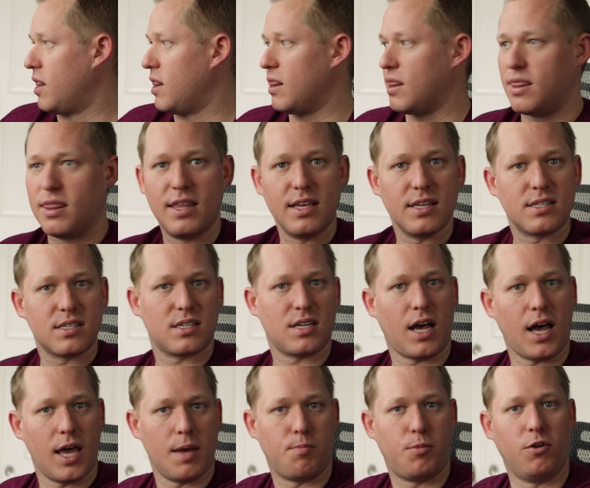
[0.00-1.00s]
this
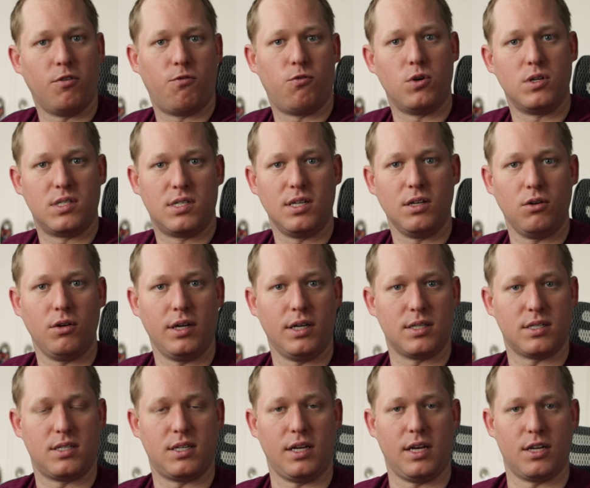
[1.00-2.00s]
type of
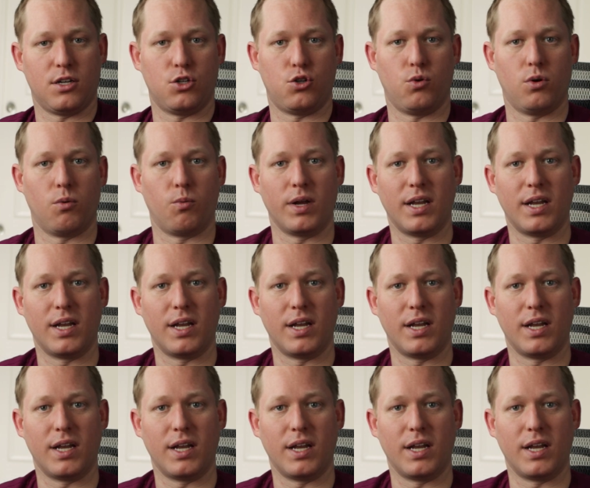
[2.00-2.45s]
resiliency into it.